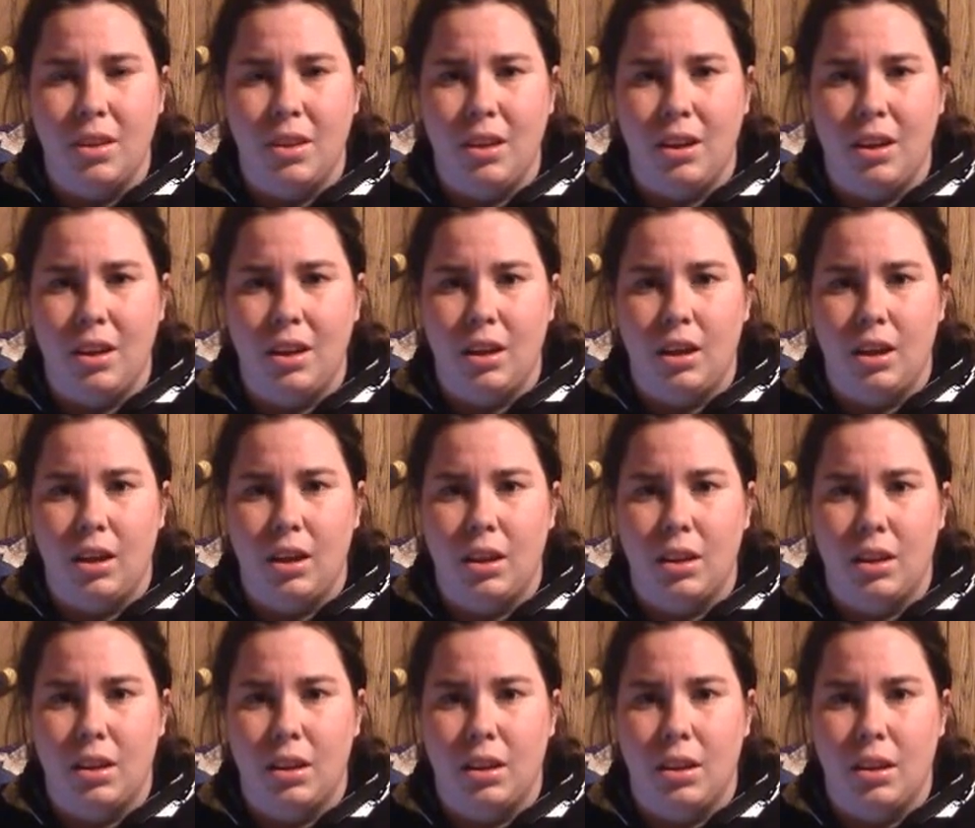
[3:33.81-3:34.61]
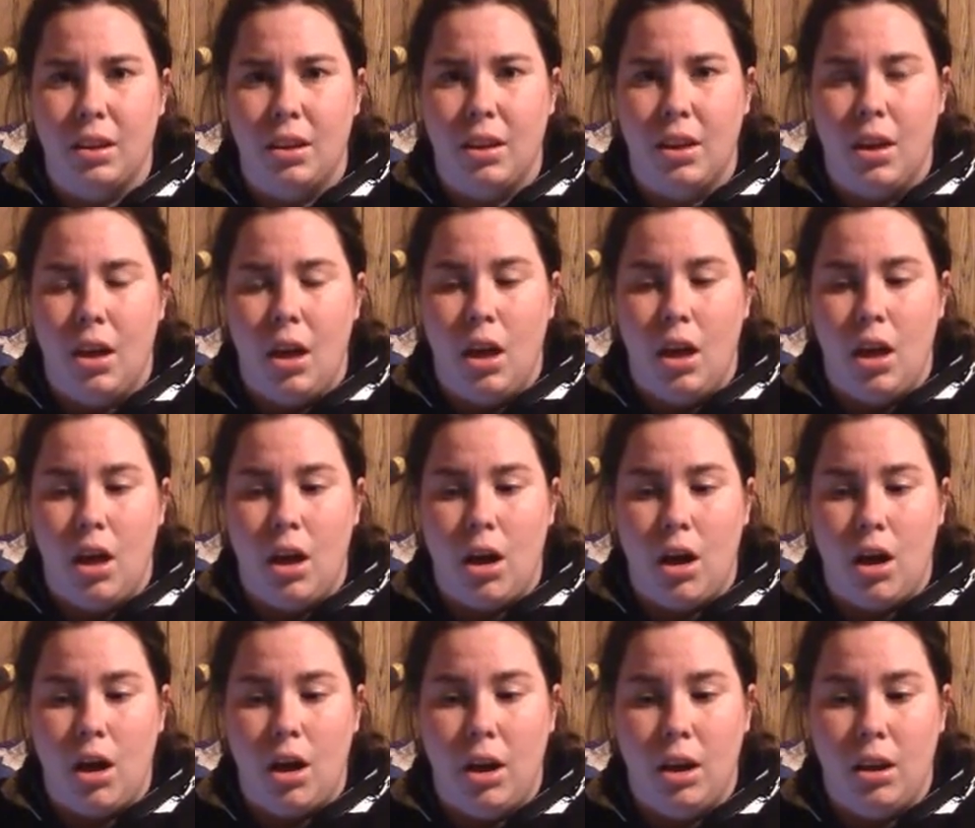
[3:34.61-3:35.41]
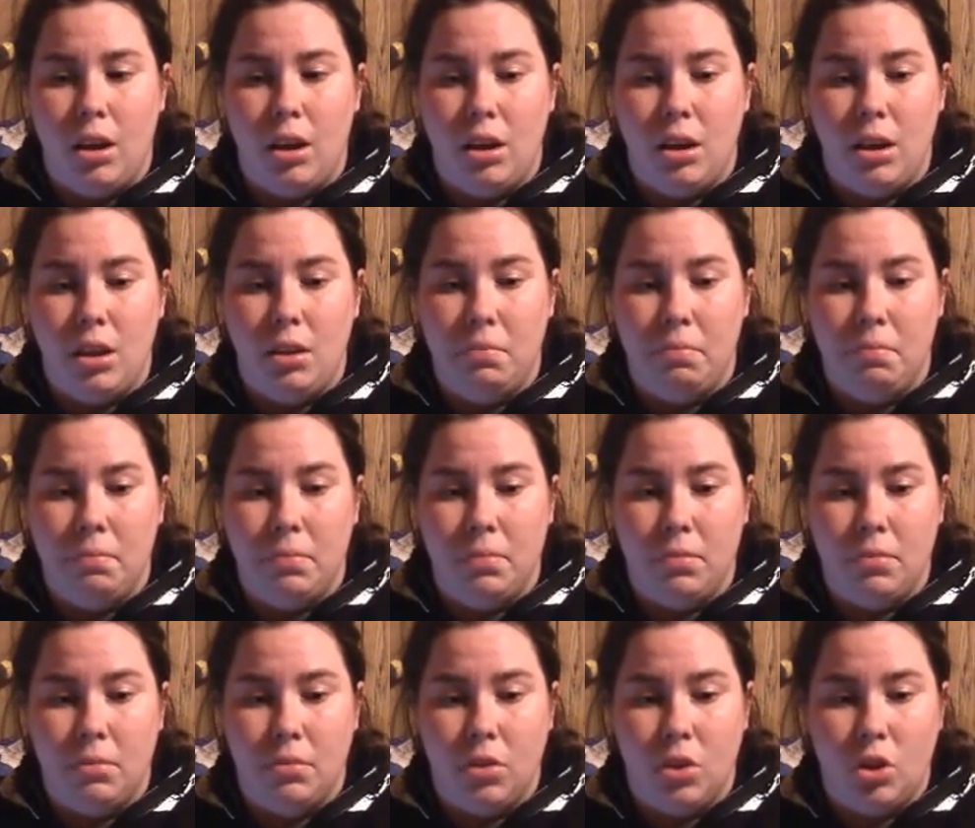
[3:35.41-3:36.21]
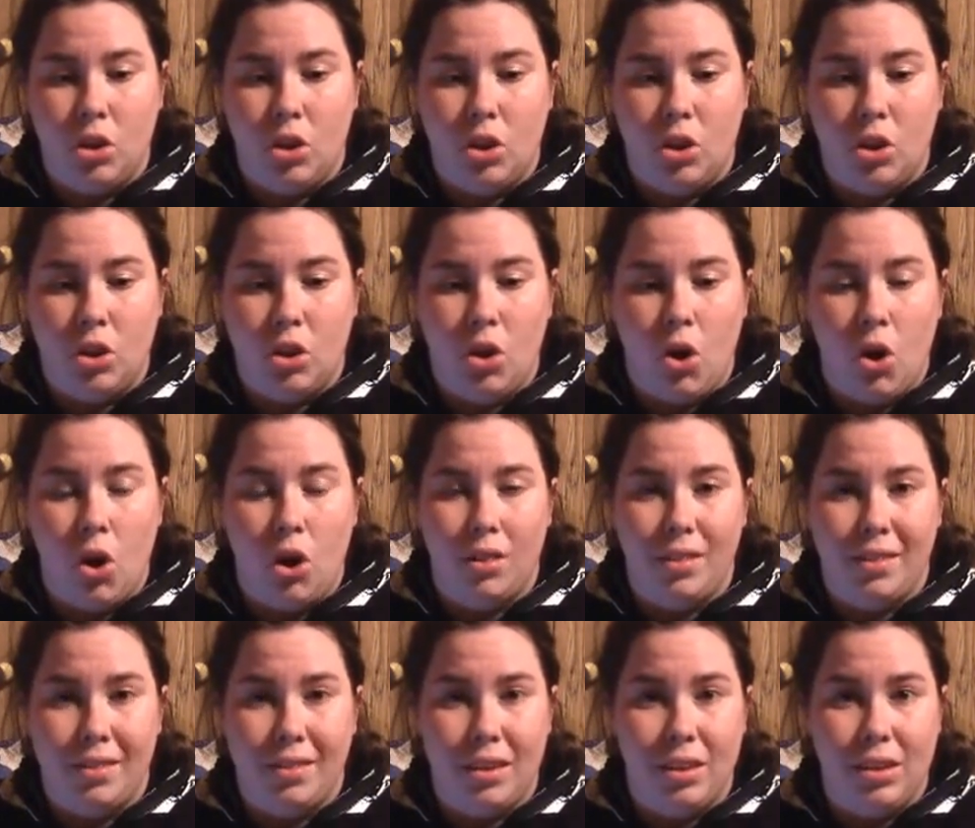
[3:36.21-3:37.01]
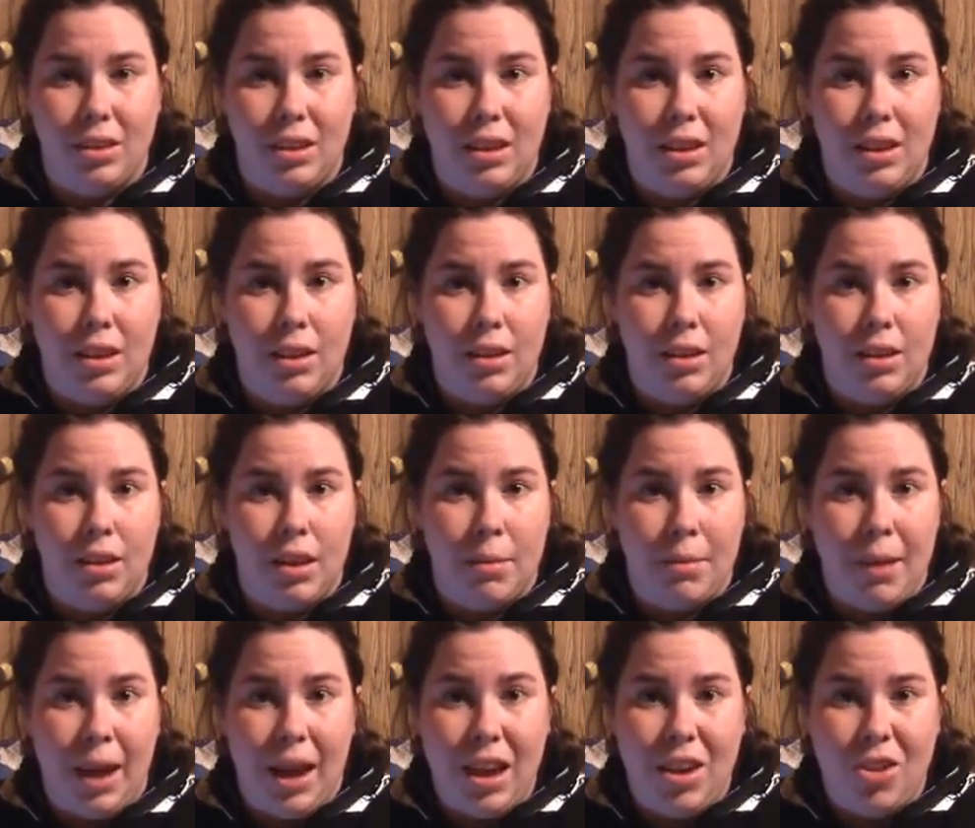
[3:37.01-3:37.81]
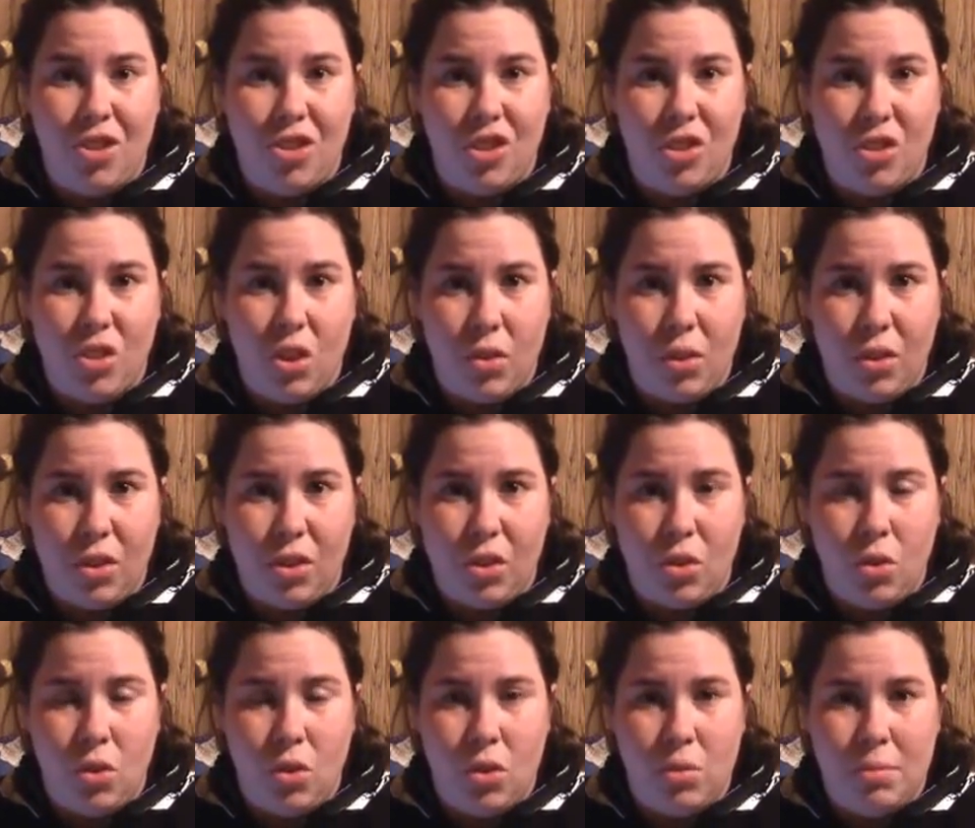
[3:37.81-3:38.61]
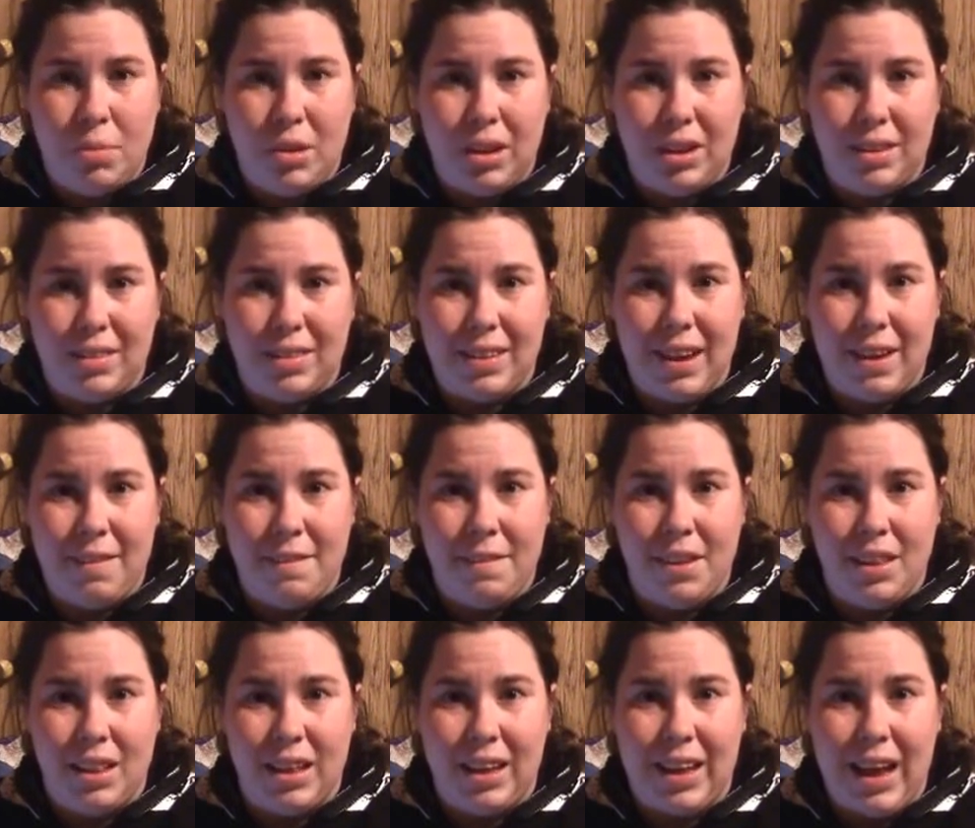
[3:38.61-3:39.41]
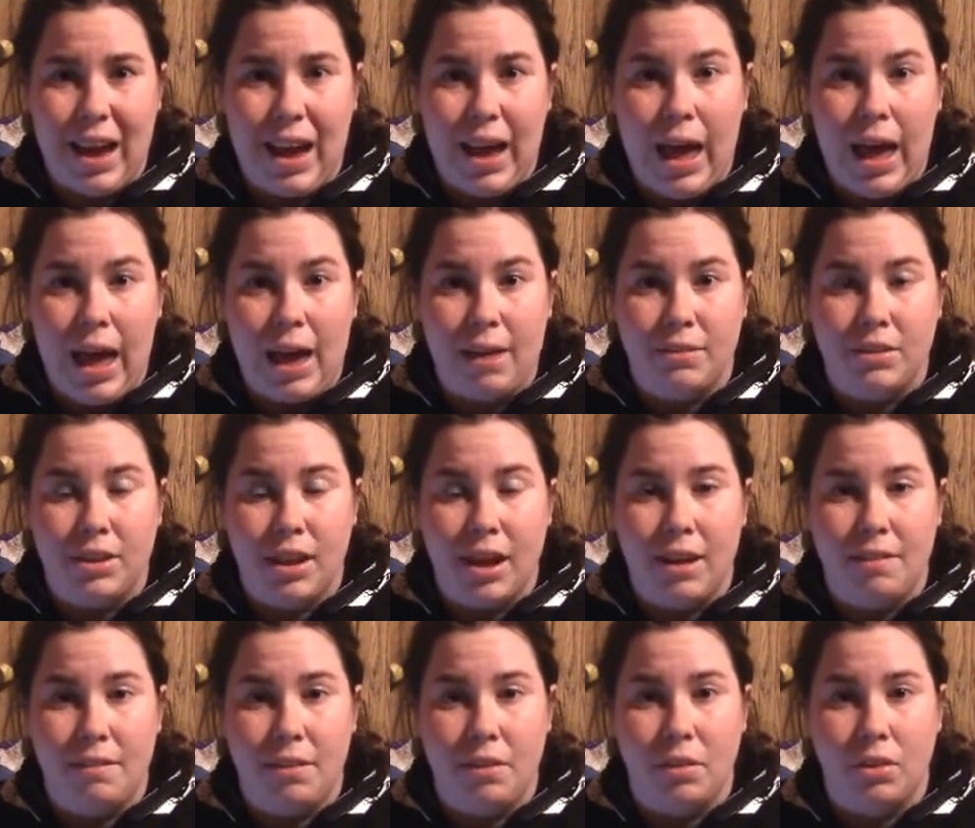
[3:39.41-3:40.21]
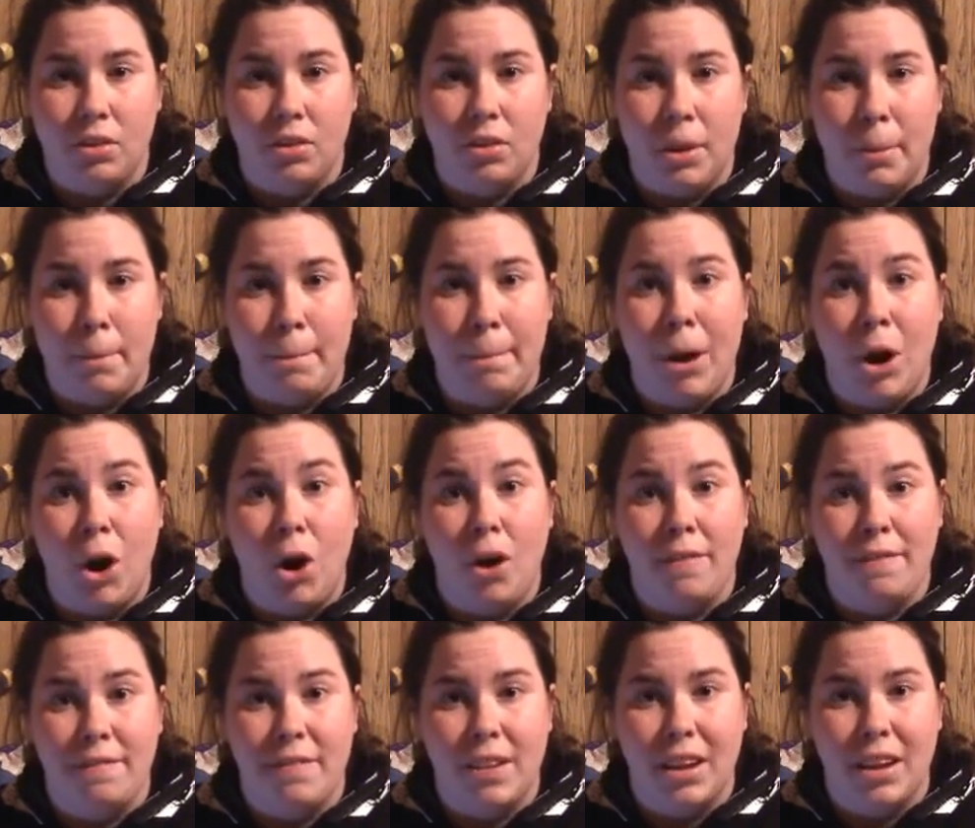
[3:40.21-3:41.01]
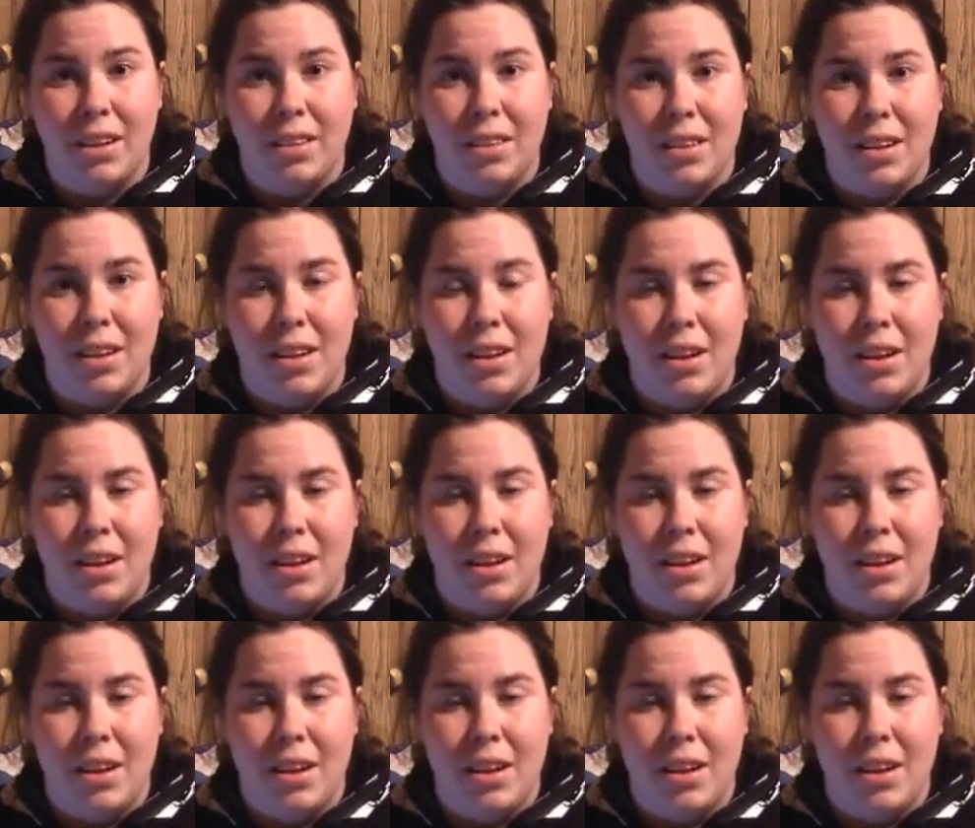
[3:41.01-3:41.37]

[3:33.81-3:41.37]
And I constantly am anxious over school because I feel like I have to have everything perfect,